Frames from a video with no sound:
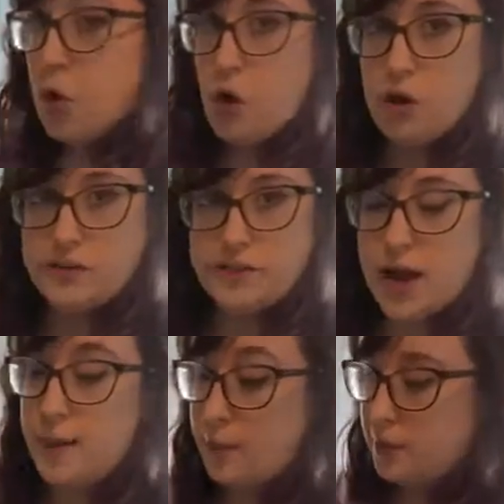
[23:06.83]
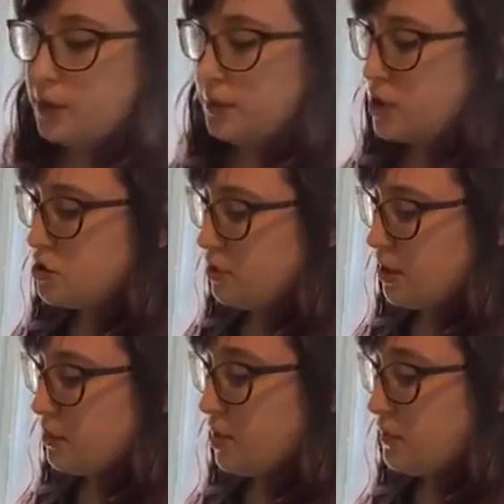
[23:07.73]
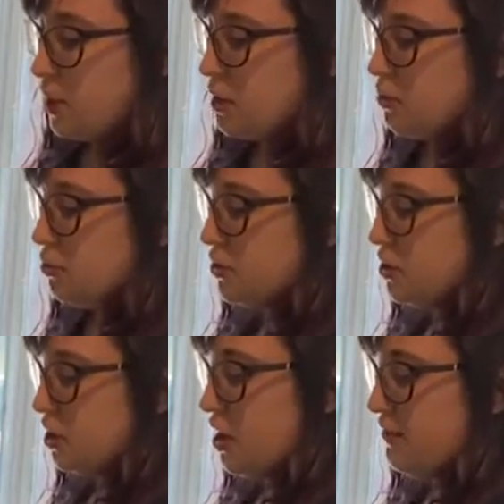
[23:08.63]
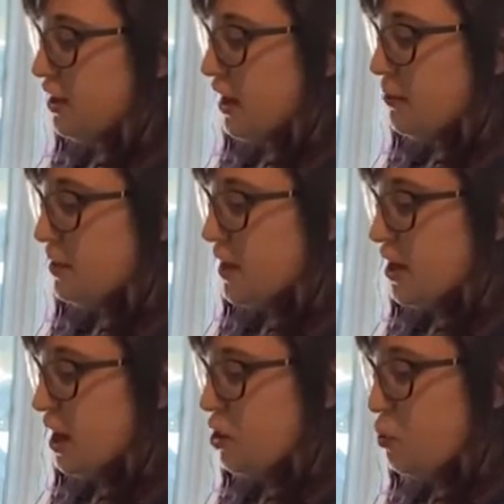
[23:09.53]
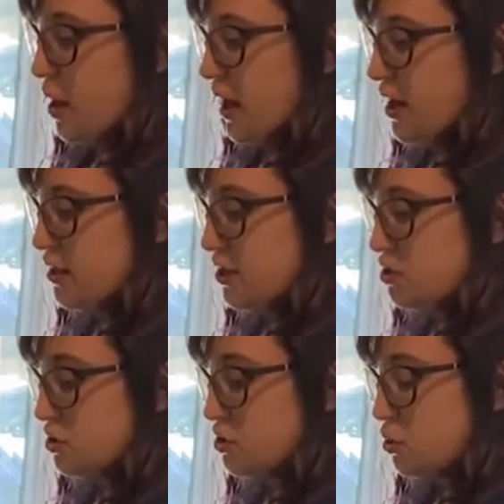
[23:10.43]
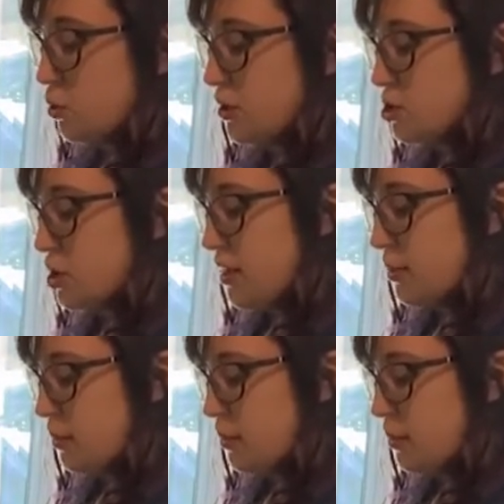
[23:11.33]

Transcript: all the time, I'm going to make sure that I'm giving it a little stir every now and then. I don't want anything to scorch on the